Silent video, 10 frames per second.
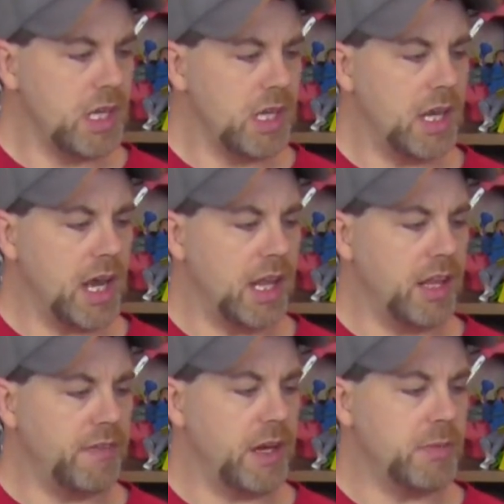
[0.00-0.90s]

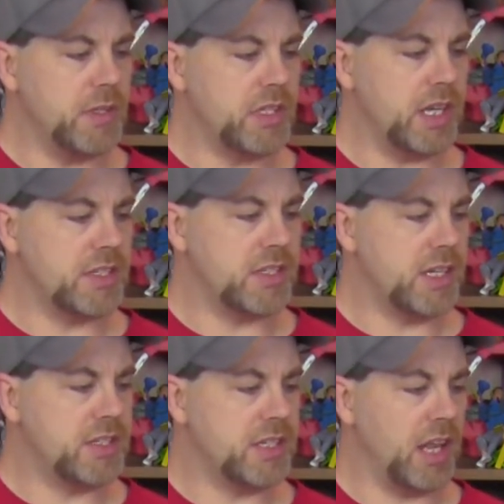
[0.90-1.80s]
love that
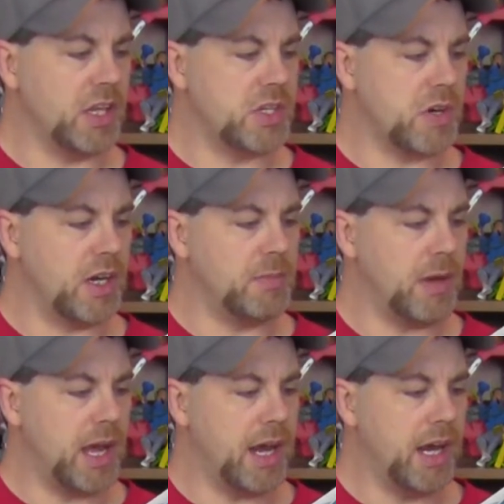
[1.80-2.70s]
it's illustrated
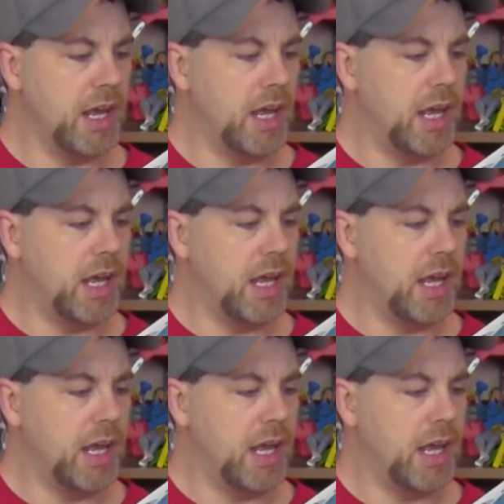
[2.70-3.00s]
by